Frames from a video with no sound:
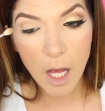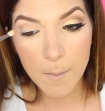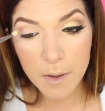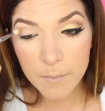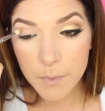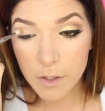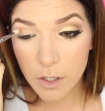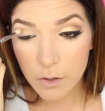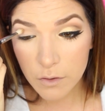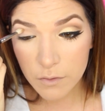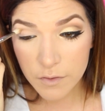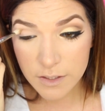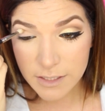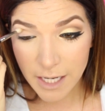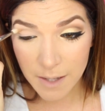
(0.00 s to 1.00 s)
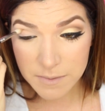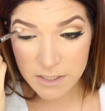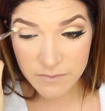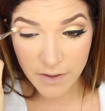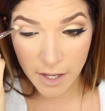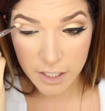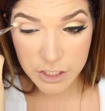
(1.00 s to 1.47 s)
Comment below the types
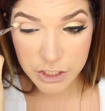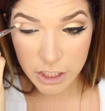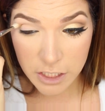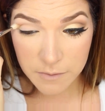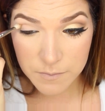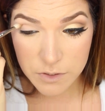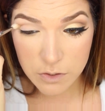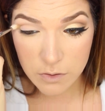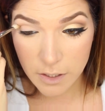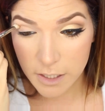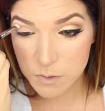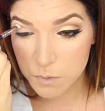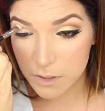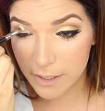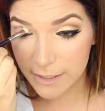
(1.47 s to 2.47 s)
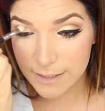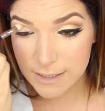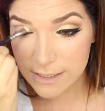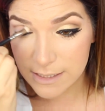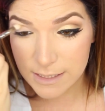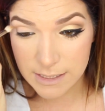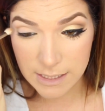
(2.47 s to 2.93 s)
of eye shapes you guys would like
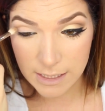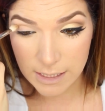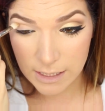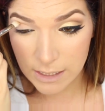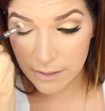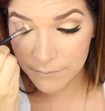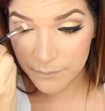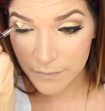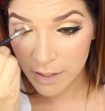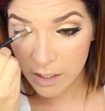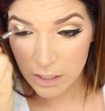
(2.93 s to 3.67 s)
to see,